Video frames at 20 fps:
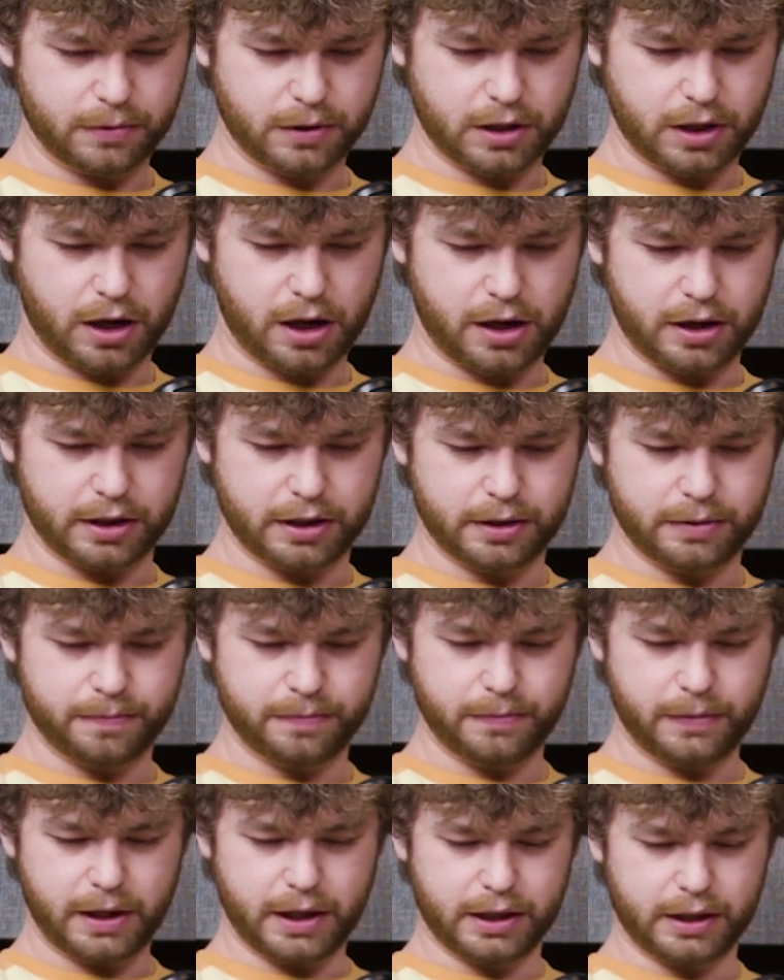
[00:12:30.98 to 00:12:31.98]
God
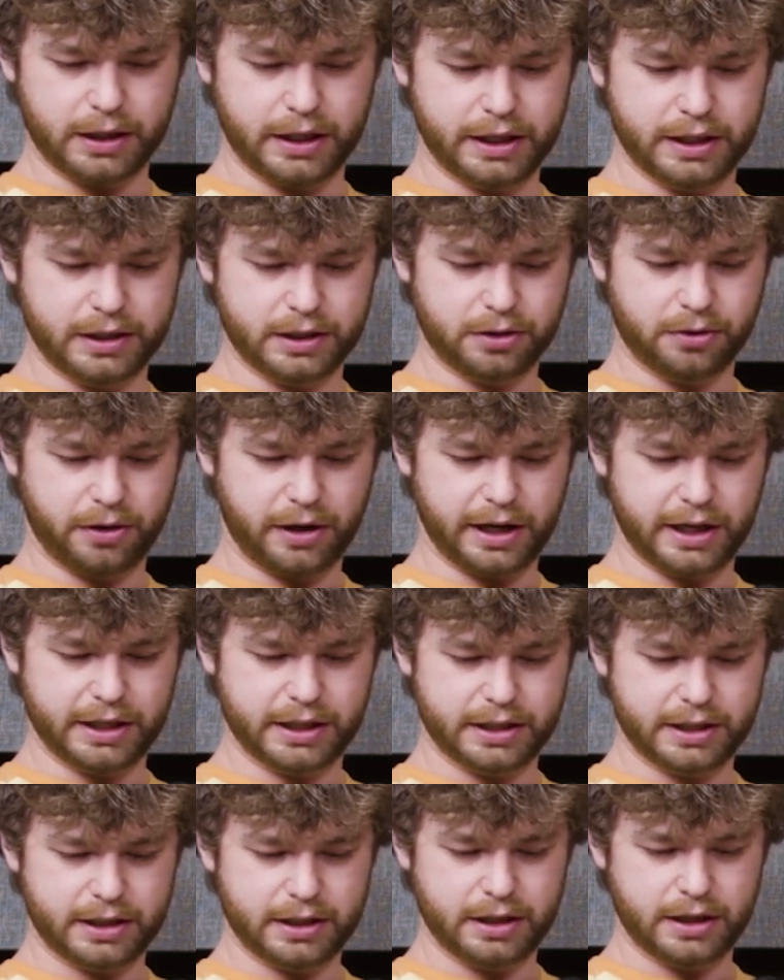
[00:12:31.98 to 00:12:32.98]
and his
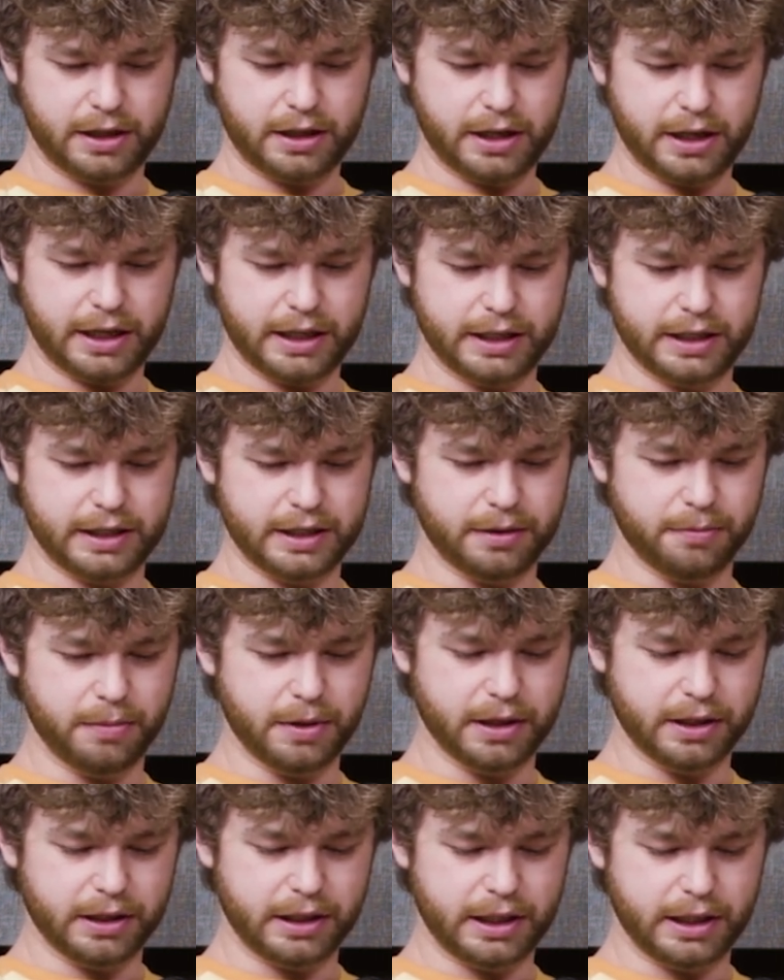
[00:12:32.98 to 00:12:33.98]
grace and his
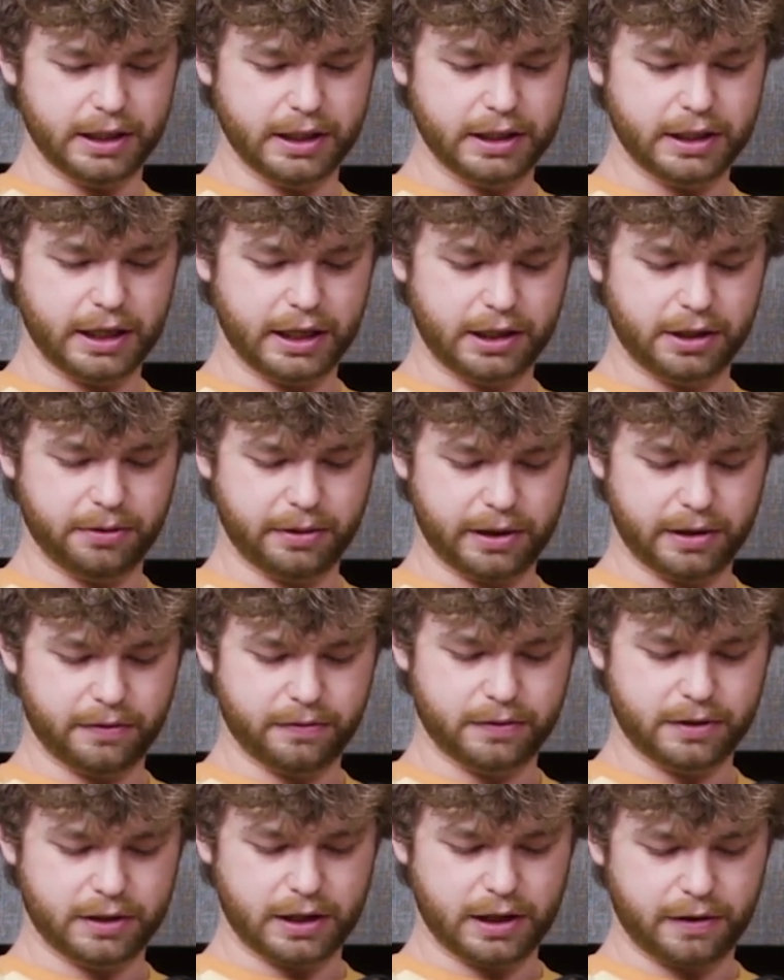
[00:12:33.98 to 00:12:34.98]
ability to take you out
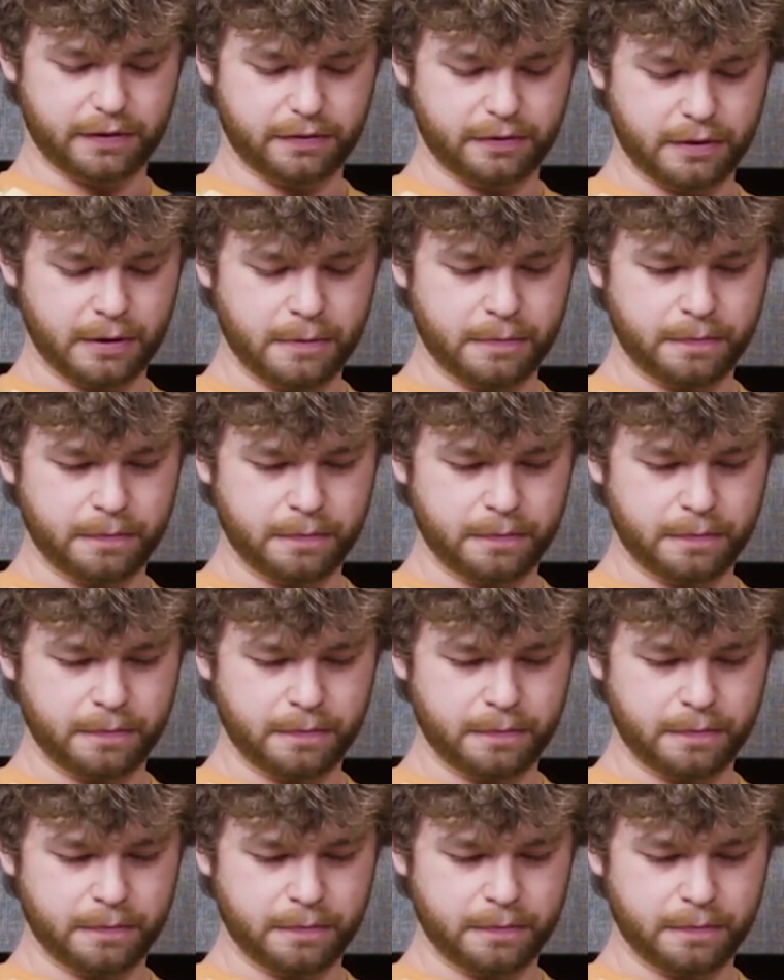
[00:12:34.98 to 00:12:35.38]
of stuff.